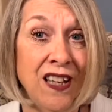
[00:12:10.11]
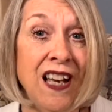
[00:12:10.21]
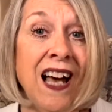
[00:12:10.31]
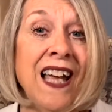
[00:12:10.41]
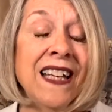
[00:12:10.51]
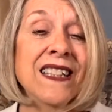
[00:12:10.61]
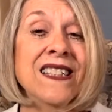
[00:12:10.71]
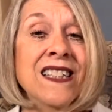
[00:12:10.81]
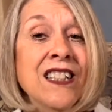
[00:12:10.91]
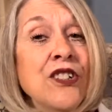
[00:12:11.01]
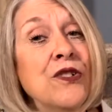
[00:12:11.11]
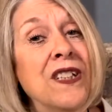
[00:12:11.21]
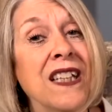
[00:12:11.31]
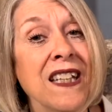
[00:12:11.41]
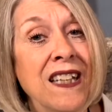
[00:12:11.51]
I continued to
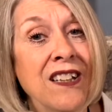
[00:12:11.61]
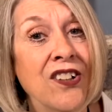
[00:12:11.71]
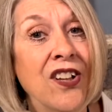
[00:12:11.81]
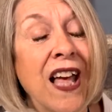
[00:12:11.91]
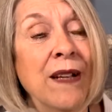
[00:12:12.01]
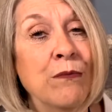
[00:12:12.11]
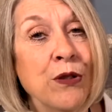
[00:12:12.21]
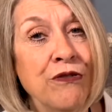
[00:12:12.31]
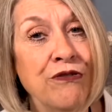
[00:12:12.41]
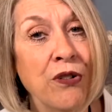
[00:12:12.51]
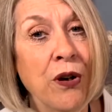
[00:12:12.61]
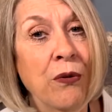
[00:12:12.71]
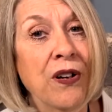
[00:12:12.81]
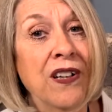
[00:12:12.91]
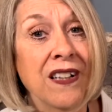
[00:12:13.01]
heal and move
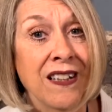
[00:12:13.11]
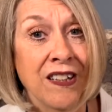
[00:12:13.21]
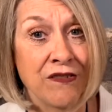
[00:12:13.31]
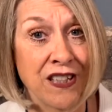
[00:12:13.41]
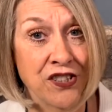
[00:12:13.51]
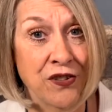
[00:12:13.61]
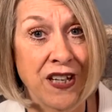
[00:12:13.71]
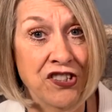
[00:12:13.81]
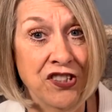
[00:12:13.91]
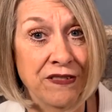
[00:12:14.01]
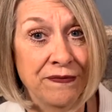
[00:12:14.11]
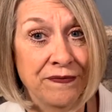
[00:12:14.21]
forward in restoration.